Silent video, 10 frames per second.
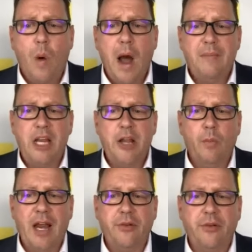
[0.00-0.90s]

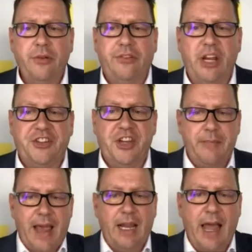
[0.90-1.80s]

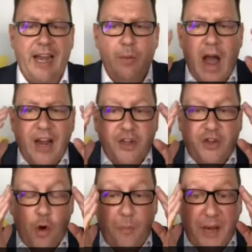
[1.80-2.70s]
1,160,000, paddle 81.
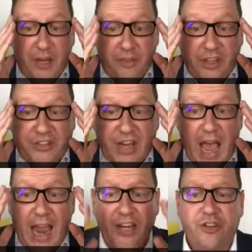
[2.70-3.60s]
It's your bid at this
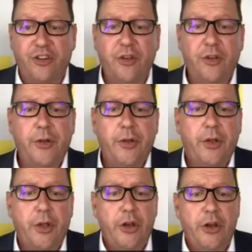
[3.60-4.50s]
stage.
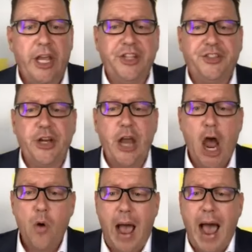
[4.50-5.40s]
Need to
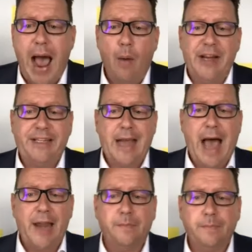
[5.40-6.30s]
know, are we
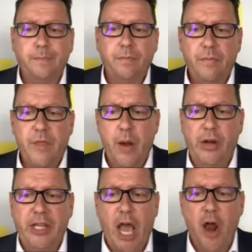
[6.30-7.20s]
done? There
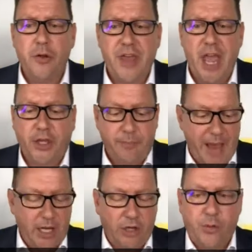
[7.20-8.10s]
we go. Thank you,
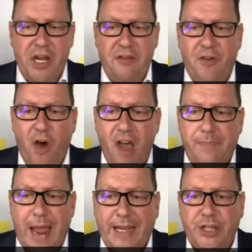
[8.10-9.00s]
paddle
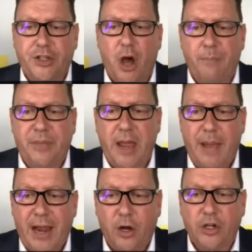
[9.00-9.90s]
25. Back in top there,
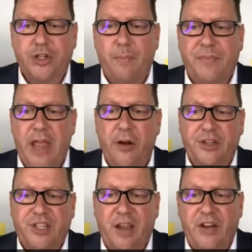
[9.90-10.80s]
back on top there
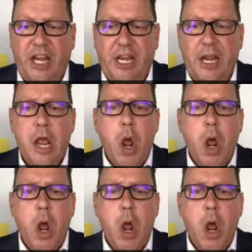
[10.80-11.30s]
at 70.